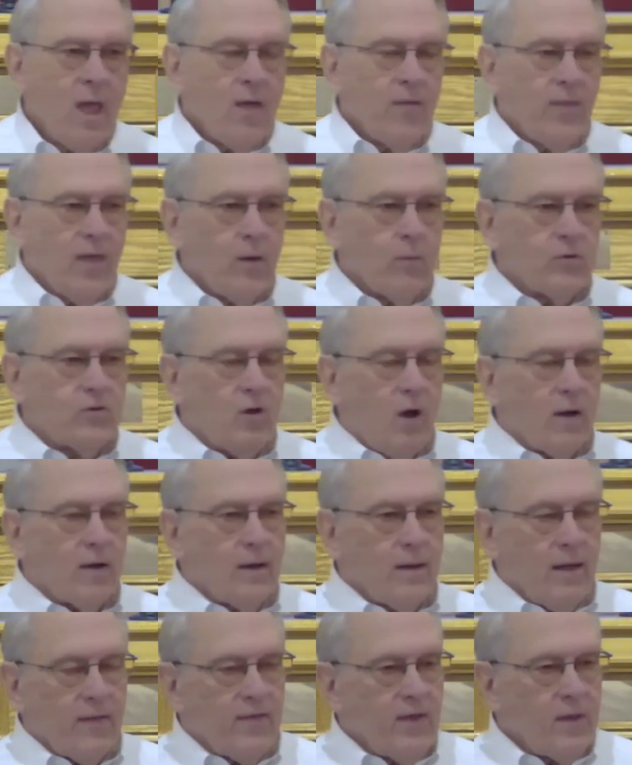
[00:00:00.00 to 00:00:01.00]
they were talking,
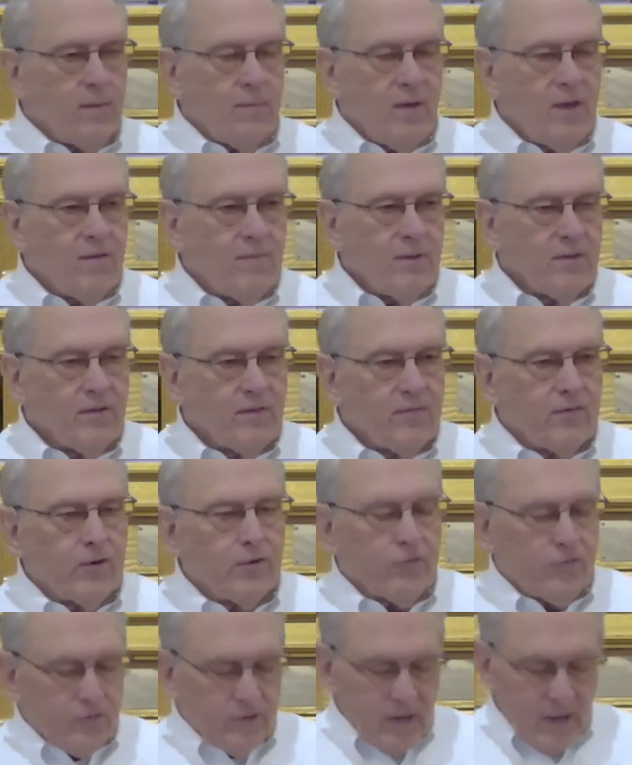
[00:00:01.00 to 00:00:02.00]
I think it may have been the
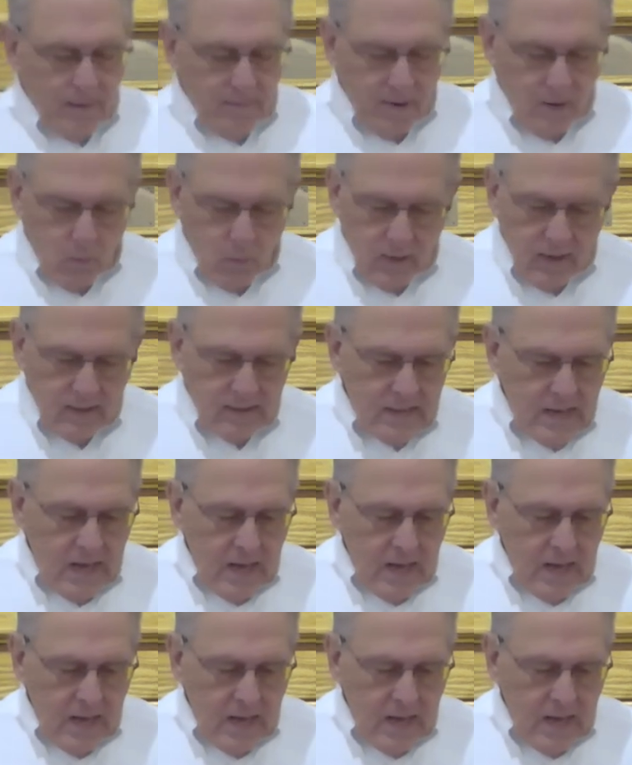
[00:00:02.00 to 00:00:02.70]
first time I went,